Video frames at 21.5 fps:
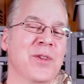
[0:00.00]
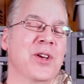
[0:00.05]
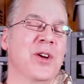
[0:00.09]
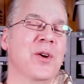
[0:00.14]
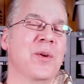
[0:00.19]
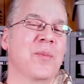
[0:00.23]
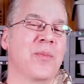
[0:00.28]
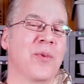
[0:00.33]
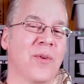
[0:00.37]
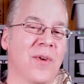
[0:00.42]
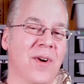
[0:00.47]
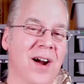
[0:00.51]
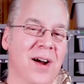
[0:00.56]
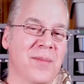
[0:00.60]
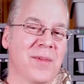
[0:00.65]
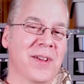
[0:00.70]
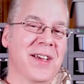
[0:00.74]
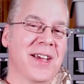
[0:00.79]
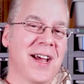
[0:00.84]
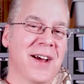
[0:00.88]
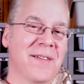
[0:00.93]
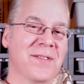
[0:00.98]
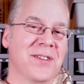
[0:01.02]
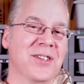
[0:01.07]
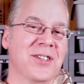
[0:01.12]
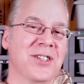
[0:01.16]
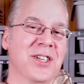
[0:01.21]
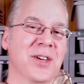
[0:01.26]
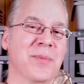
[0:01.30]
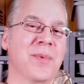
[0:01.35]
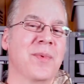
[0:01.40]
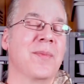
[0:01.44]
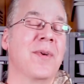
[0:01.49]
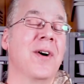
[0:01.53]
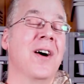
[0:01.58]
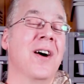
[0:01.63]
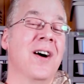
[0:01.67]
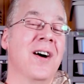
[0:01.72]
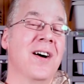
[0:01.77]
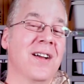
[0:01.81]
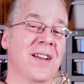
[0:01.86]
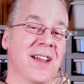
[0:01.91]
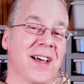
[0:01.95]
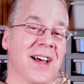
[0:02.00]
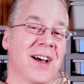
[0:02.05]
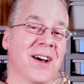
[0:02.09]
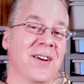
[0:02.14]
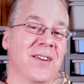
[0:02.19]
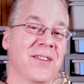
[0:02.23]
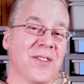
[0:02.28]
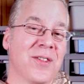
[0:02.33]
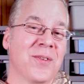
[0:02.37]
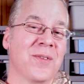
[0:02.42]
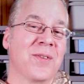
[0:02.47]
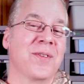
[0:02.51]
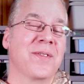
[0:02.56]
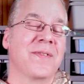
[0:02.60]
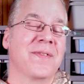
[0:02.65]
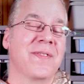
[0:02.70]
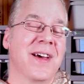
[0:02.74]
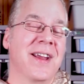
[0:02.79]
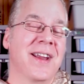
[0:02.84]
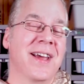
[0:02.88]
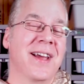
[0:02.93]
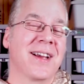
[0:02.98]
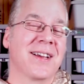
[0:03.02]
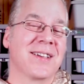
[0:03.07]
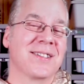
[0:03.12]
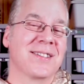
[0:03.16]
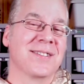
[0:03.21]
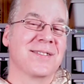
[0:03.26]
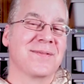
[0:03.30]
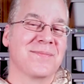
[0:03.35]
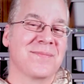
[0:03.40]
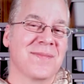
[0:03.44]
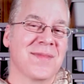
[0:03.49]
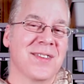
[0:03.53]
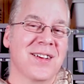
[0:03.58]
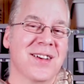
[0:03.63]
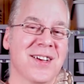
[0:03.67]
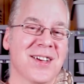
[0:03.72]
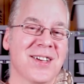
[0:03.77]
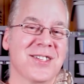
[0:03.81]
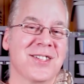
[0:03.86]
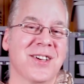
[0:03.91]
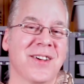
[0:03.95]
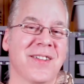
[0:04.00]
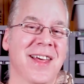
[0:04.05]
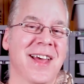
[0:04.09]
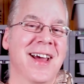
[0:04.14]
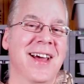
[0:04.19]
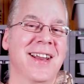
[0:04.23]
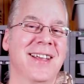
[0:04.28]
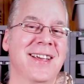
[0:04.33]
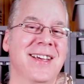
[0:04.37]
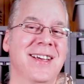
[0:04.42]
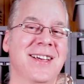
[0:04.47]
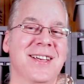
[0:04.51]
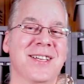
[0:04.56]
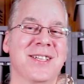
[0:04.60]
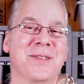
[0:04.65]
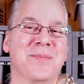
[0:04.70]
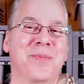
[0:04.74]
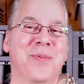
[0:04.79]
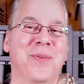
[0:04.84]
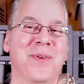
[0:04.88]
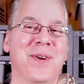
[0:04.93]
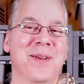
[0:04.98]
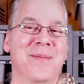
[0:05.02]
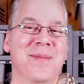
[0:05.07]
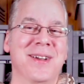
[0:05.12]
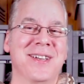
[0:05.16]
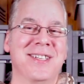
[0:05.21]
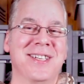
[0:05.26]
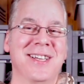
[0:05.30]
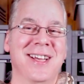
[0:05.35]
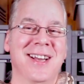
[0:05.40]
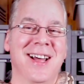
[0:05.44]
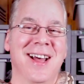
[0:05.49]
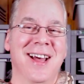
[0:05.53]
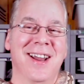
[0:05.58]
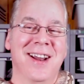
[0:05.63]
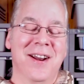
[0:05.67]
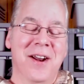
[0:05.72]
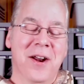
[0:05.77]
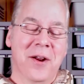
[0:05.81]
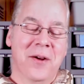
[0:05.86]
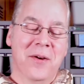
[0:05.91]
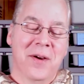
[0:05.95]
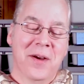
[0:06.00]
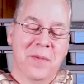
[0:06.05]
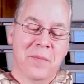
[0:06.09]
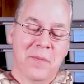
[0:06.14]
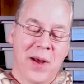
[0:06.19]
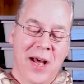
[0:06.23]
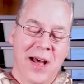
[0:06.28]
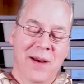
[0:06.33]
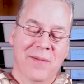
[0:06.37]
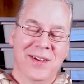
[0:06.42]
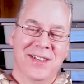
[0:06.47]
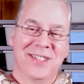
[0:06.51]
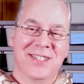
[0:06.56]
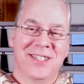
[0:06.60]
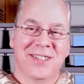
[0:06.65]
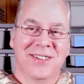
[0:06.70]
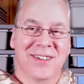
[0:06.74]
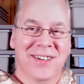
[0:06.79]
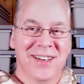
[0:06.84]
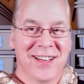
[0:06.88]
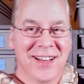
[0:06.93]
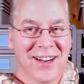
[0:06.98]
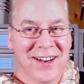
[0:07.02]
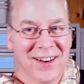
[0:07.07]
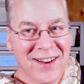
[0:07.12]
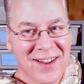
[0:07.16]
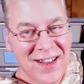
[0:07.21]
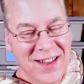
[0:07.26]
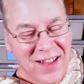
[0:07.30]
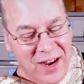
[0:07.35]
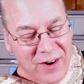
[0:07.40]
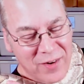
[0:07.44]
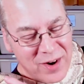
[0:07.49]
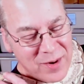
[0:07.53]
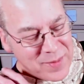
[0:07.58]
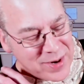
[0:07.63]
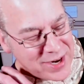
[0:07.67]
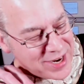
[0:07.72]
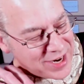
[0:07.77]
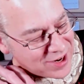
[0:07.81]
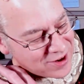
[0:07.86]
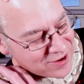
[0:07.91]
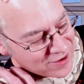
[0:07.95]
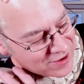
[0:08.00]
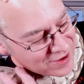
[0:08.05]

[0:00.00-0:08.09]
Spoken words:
you would probably have to ship them all out through FedEx. So that is pretty much it. I don't know what Bobby's doing here around my neck,